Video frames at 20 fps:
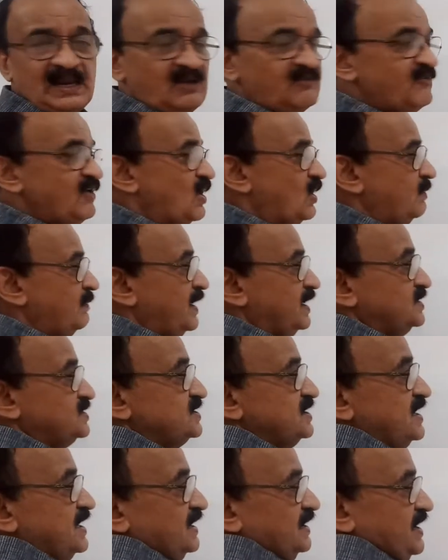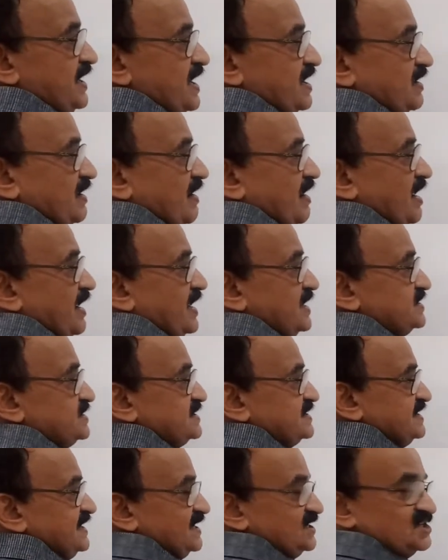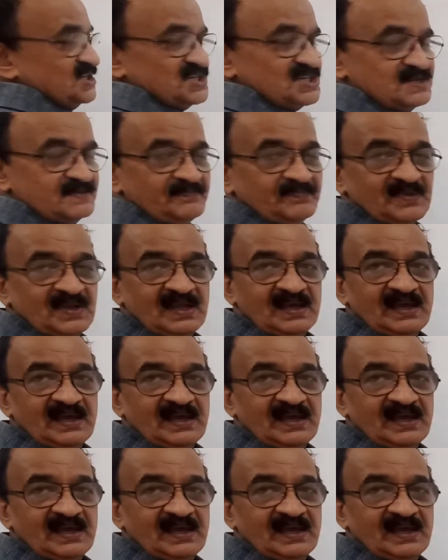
environment, they are called as sets.